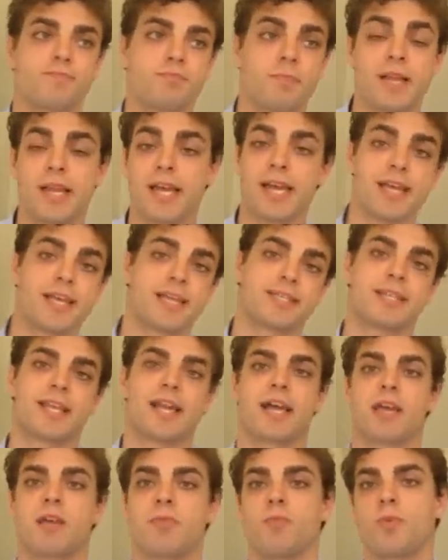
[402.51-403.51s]
place
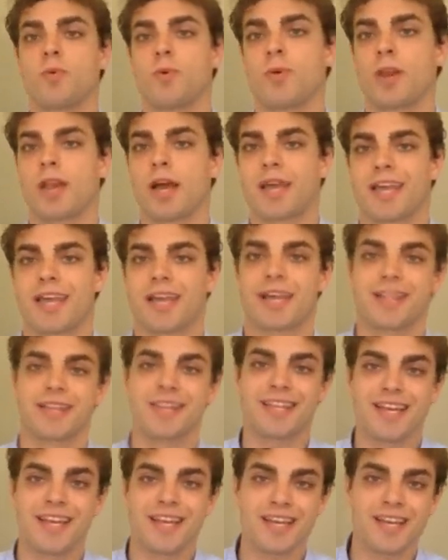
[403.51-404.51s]
like more like a
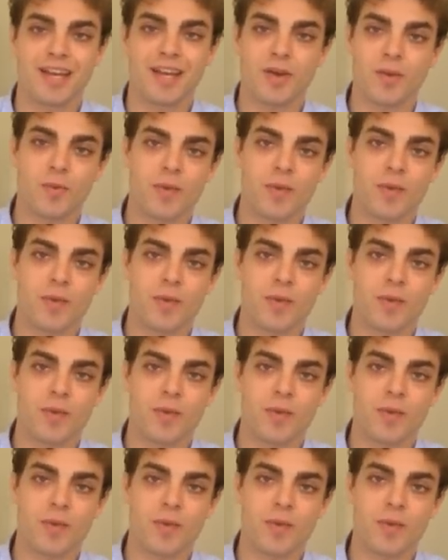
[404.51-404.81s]
dinner